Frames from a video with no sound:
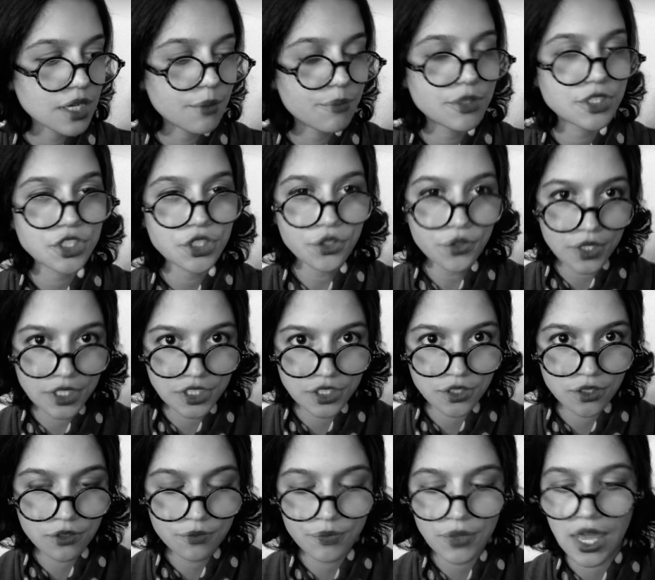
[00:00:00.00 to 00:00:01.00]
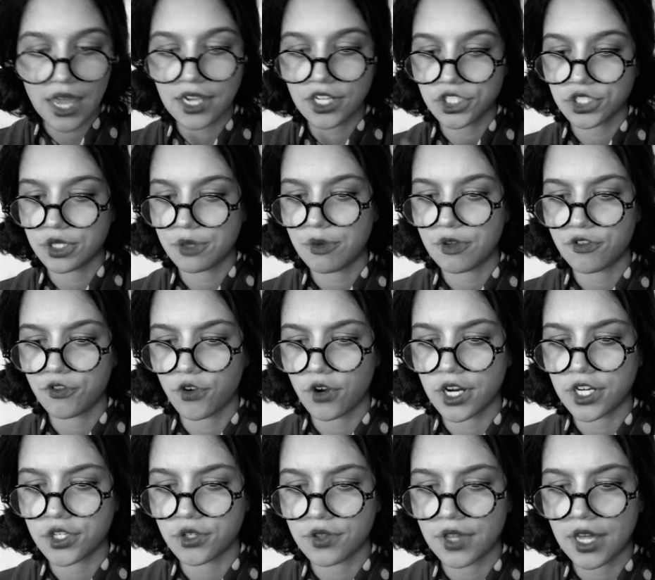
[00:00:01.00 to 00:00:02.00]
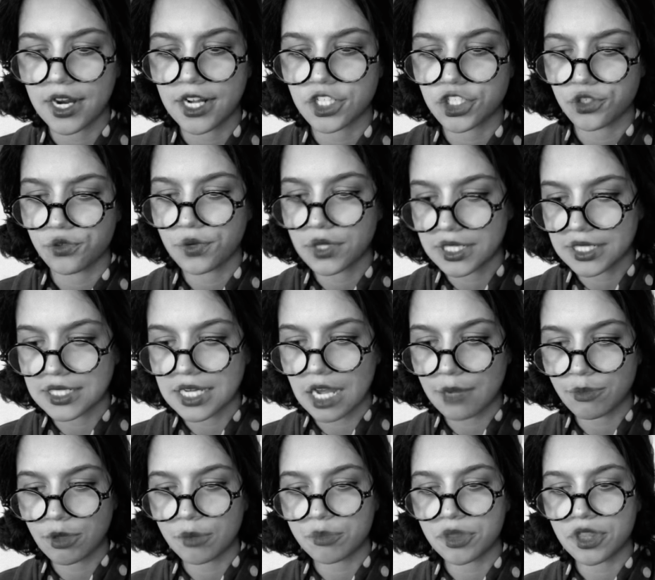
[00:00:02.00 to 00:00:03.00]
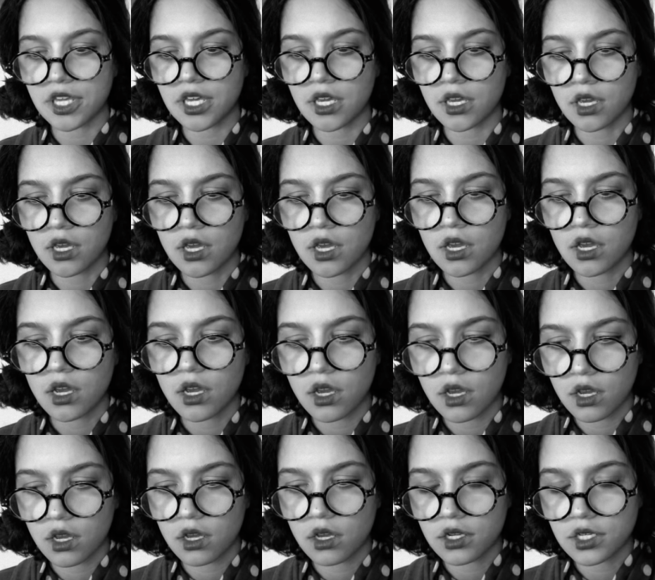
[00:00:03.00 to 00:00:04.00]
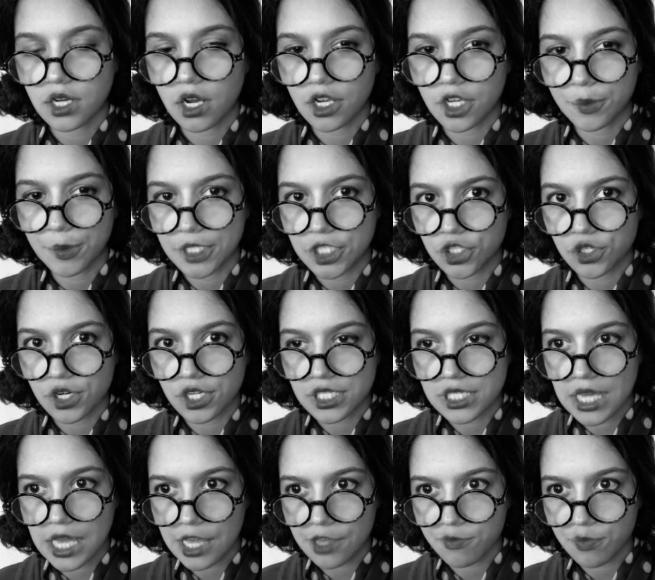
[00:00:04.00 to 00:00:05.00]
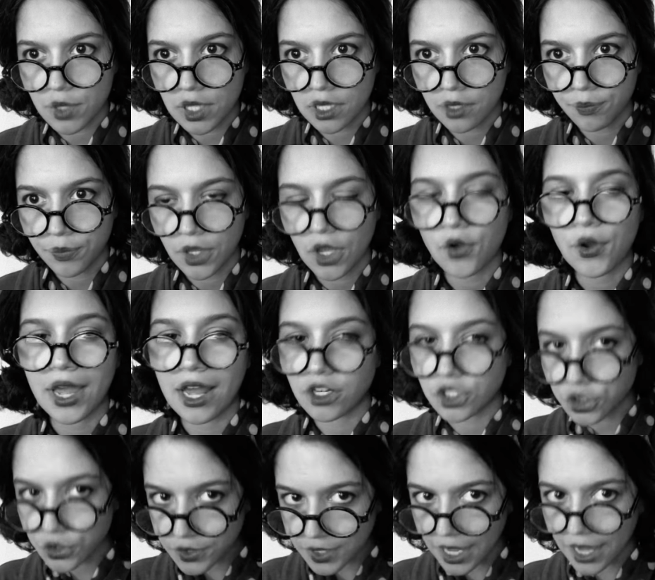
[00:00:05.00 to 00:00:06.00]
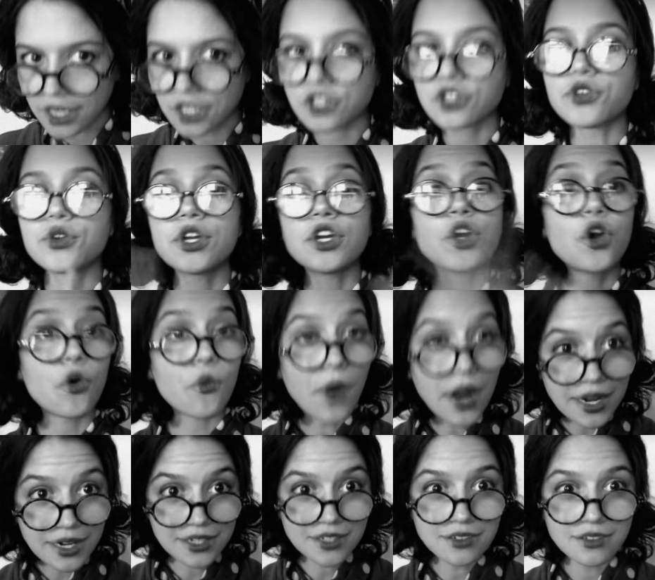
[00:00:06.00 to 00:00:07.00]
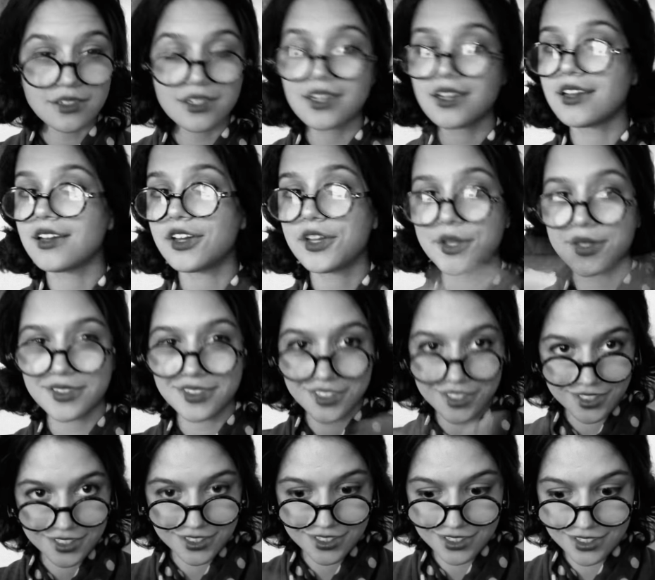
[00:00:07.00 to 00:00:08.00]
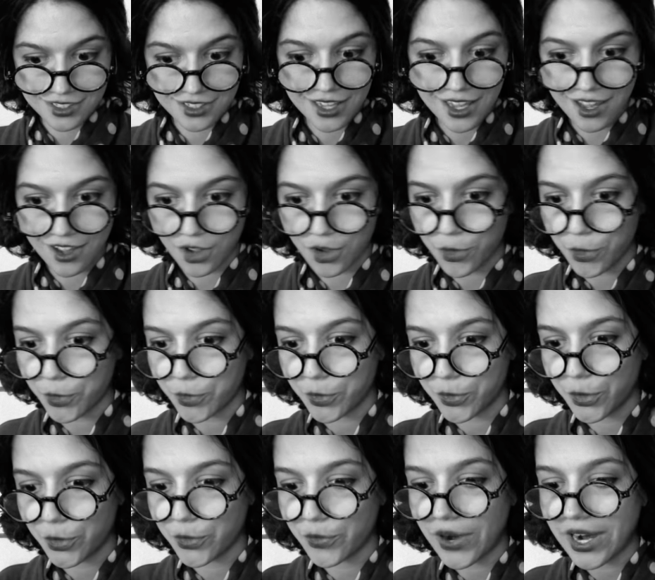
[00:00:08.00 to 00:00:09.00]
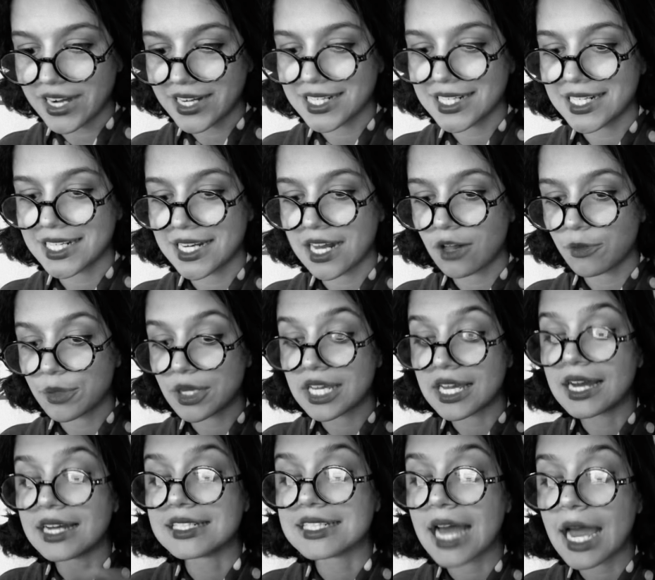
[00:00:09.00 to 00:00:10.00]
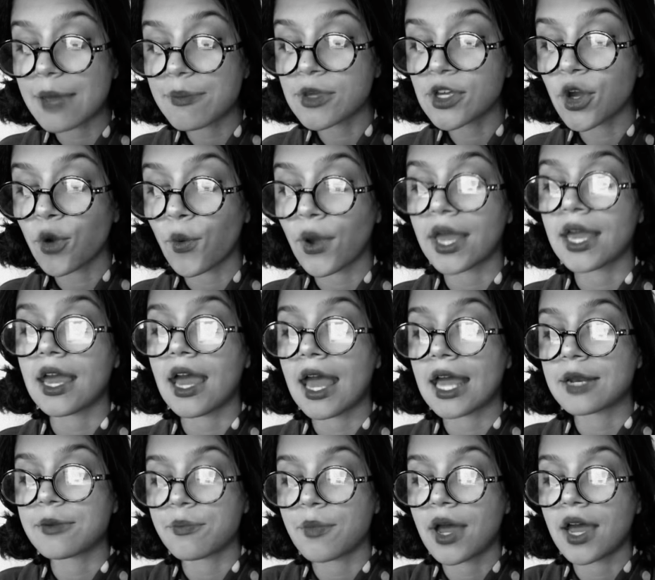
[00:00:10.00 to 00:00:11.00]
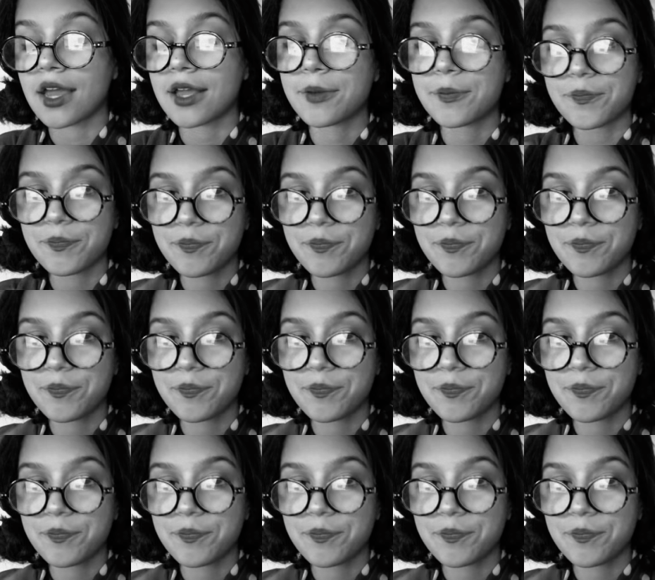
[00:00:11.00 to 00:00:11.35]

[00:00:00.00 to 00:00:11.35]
Mr. Crystal. Actually, before I do that, I should maybe type up the document you just gave me. Okay, I'll do that. You can go right in just yeah, go go right in, and I'll be typing away at my